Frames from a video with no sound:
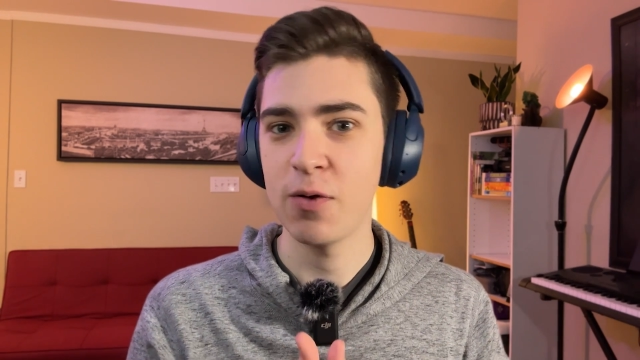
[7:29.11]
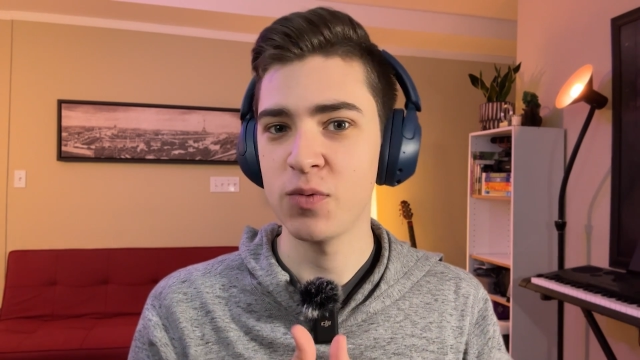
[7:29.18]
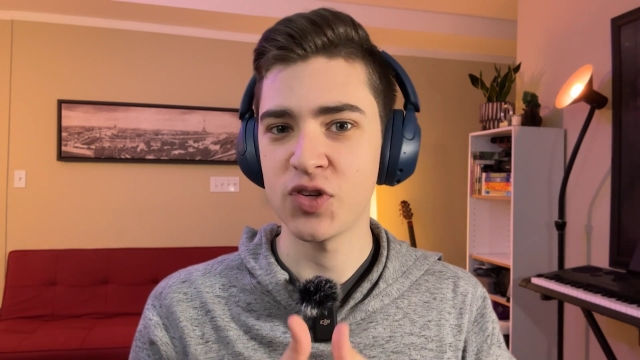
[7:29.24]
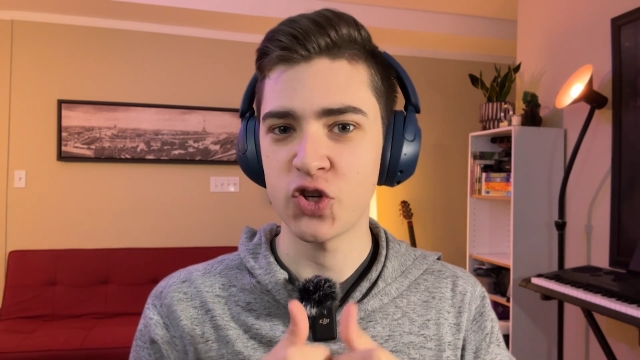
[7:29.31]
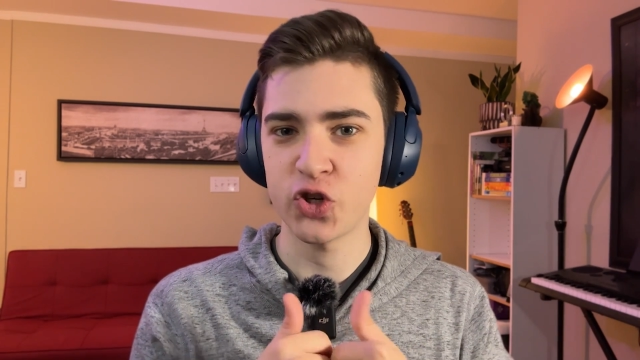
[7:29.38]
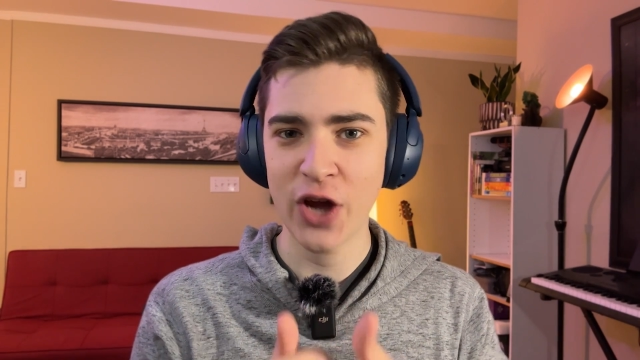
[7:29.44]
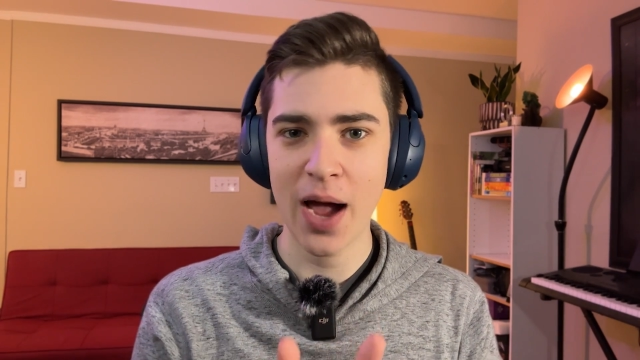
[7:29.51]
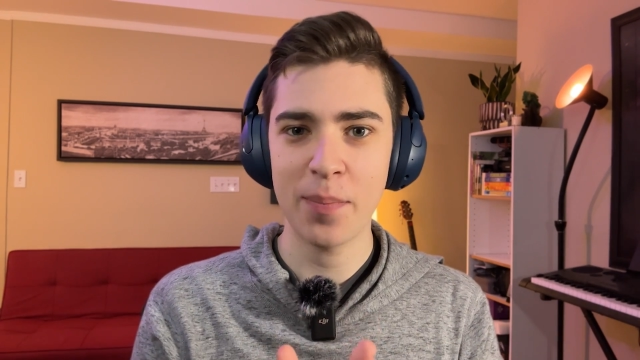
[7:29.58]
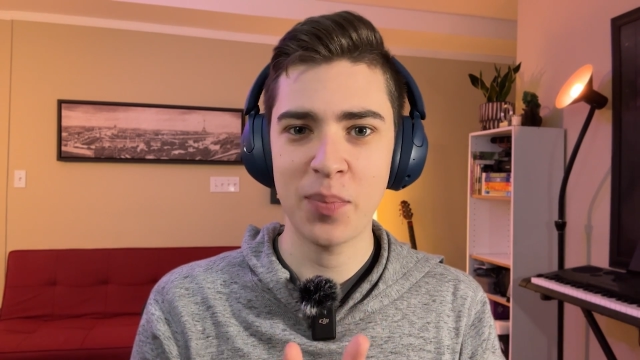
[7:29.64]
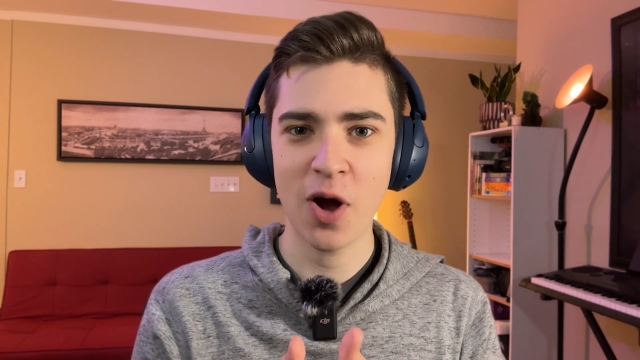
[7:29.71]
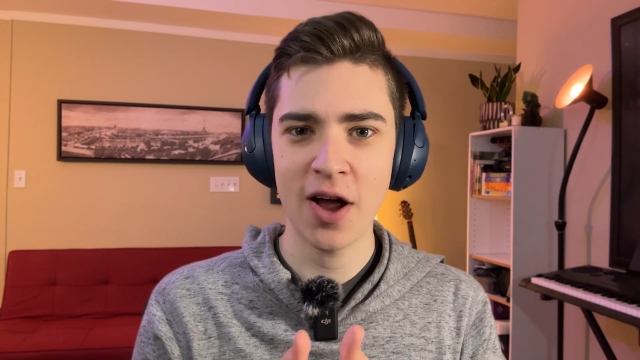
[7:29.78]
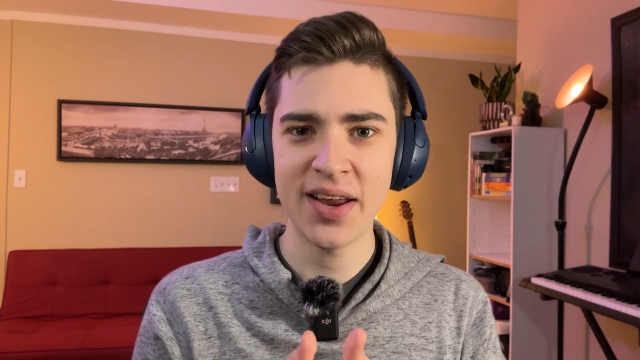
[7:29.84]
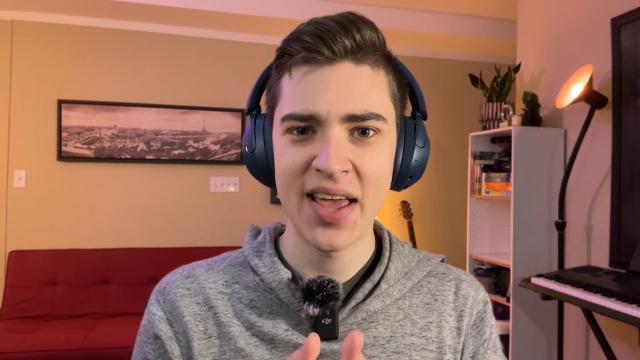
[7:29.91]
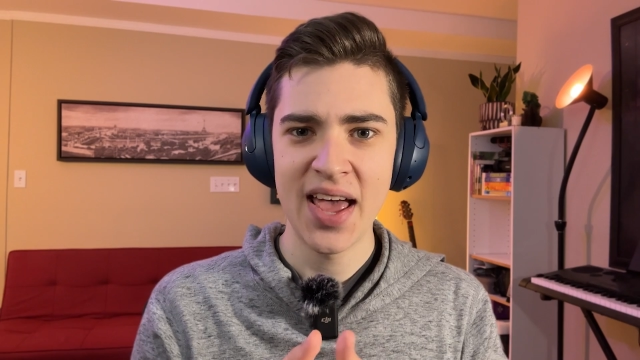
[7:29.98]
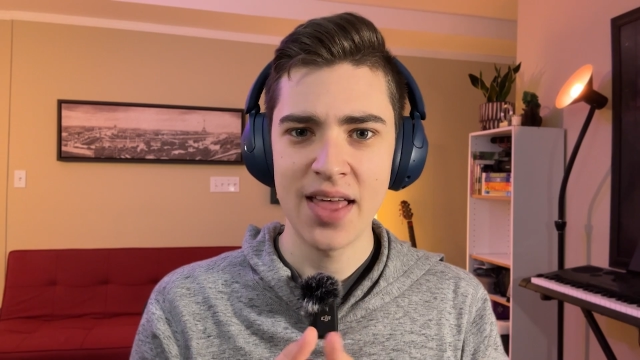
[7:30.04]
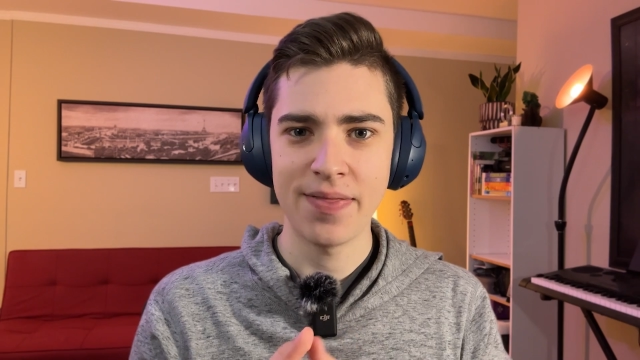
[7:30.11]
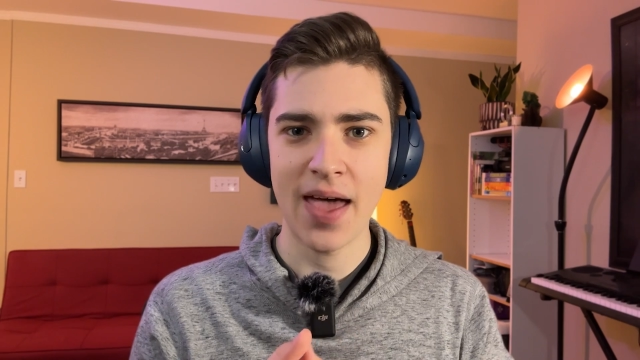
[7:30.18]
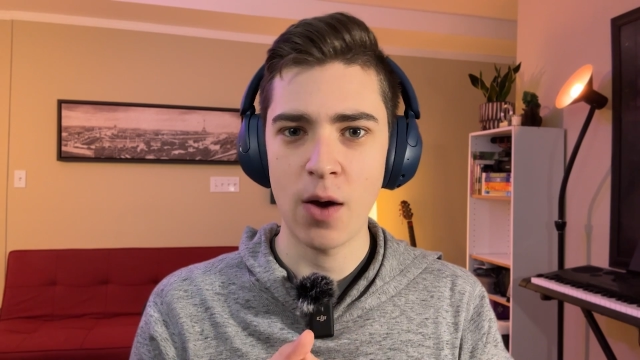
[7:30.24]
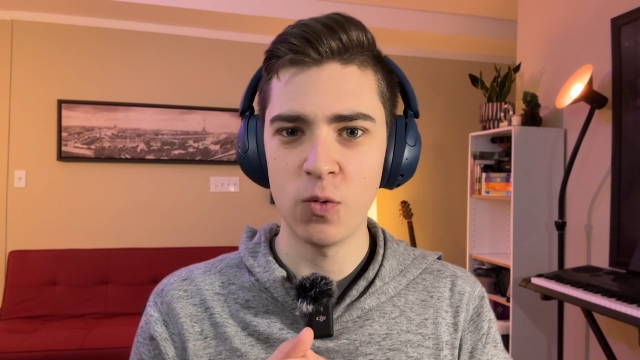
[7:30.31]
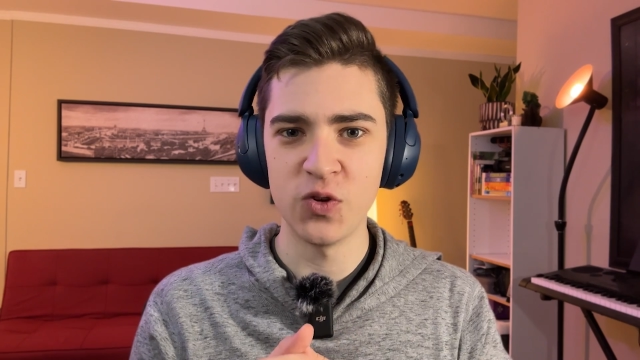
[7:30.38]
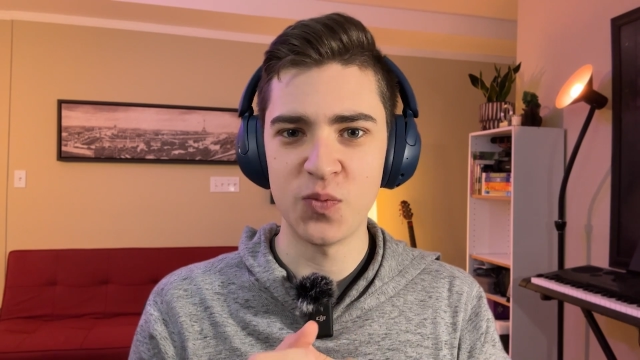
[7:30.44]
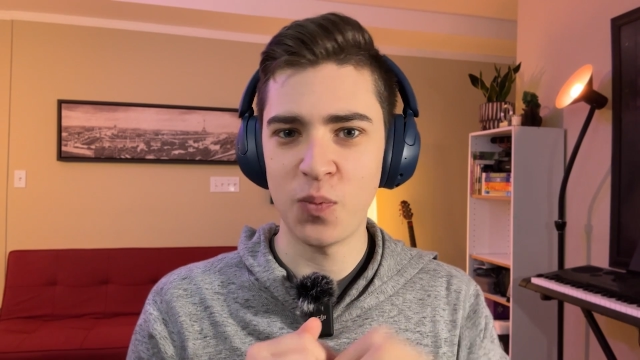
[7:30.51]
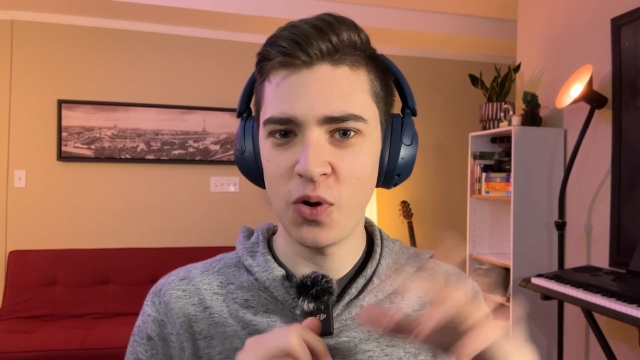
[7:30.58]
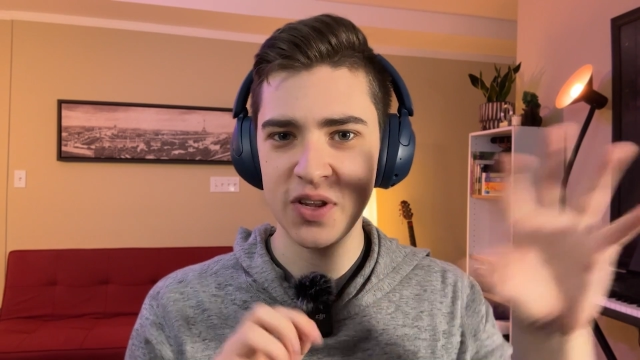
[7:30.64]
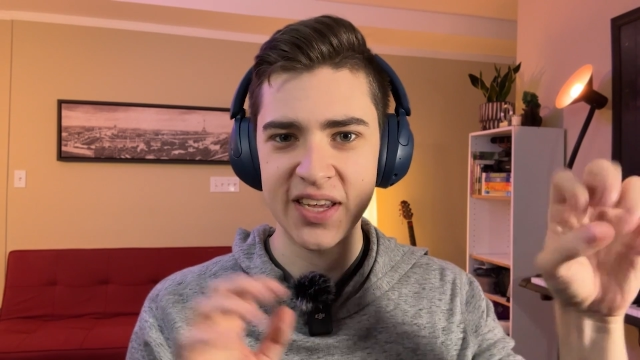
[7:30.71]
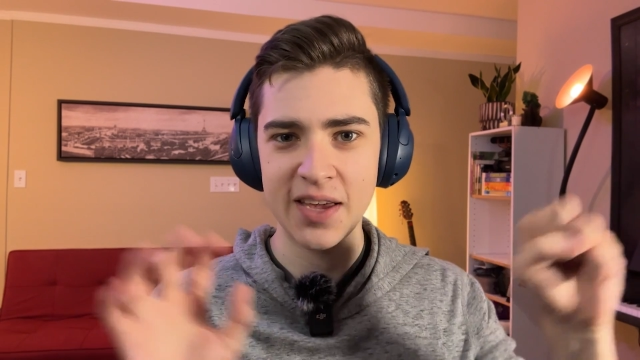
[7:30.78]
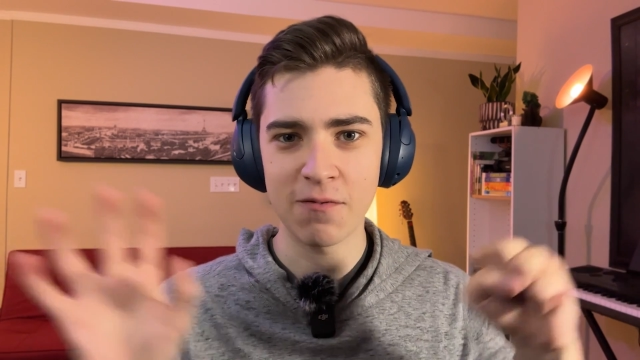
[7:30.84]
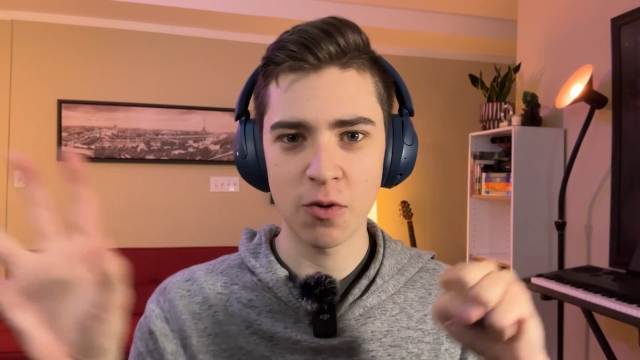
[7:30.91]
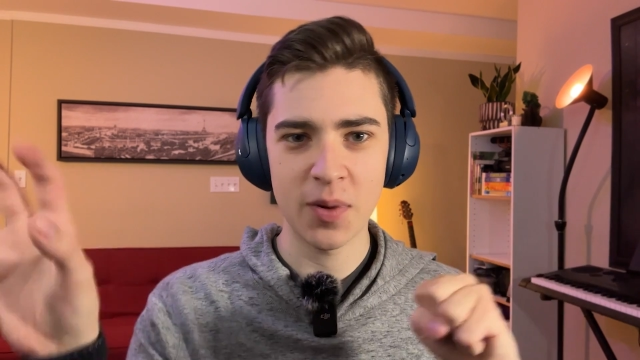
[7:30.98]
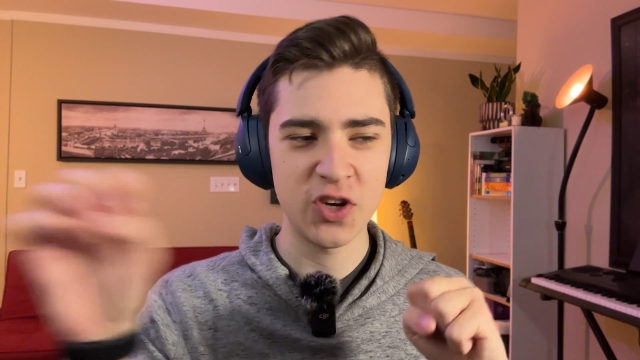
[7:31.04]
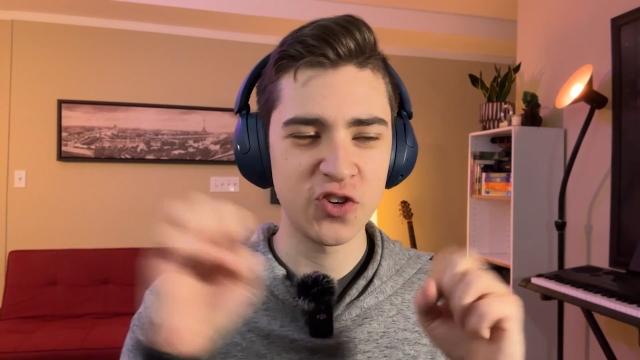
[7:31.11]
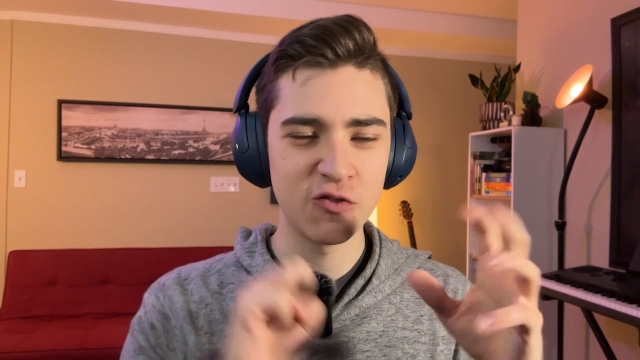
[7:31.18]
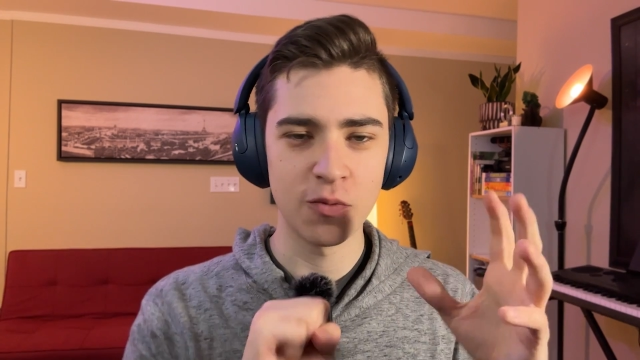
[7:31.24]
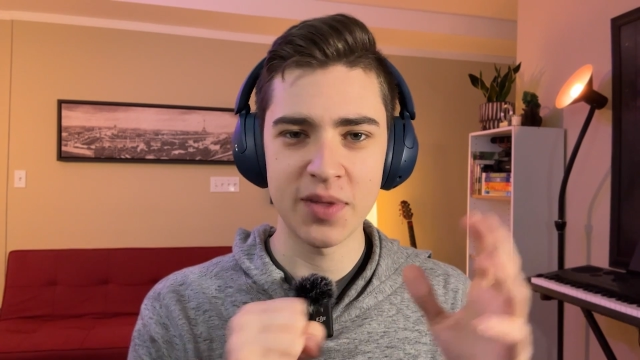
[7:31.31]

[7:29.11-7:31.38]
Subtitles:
It was a chatbot that was pulling information